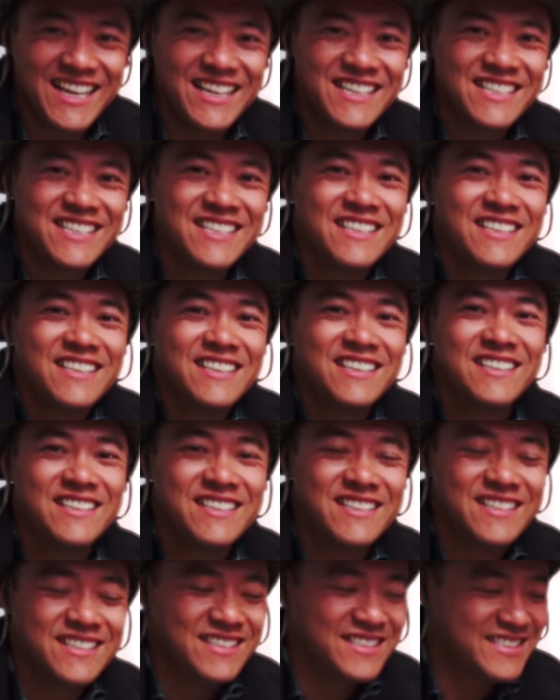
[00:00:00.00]

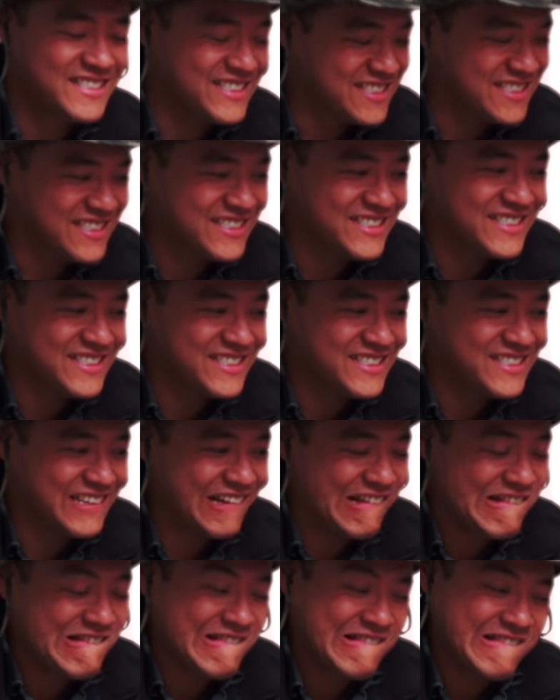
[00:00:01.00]

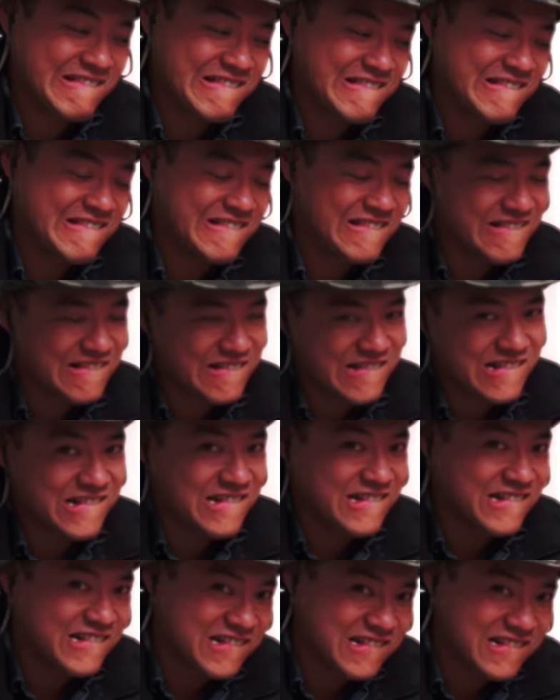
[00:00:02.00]

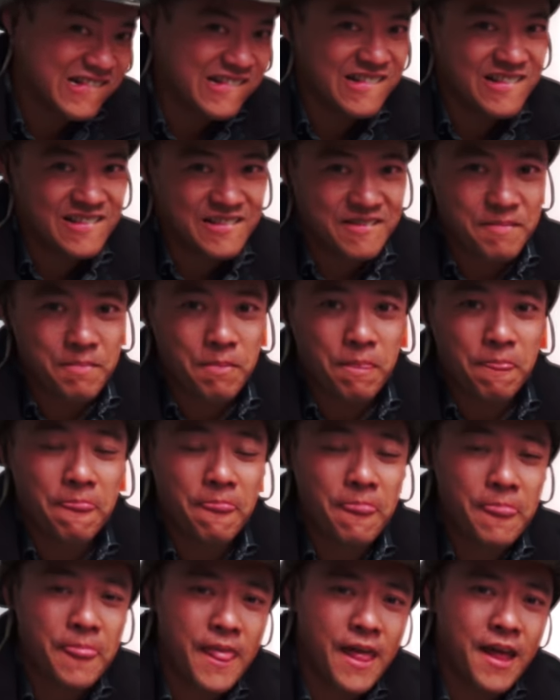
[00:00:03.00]

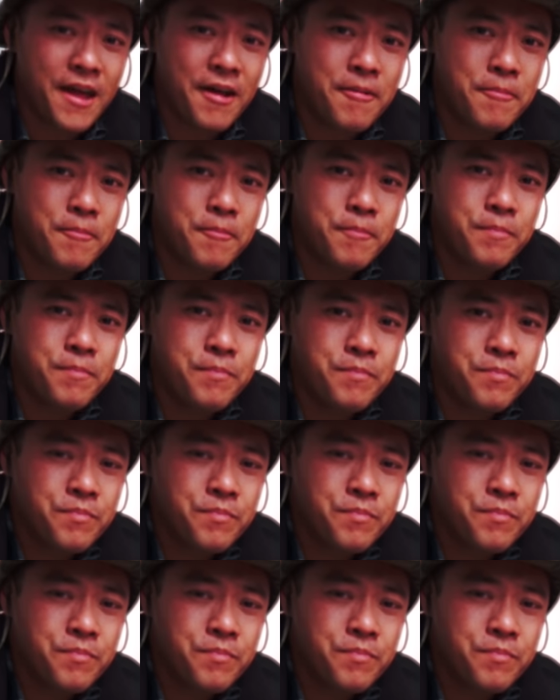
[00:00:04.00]
(silent)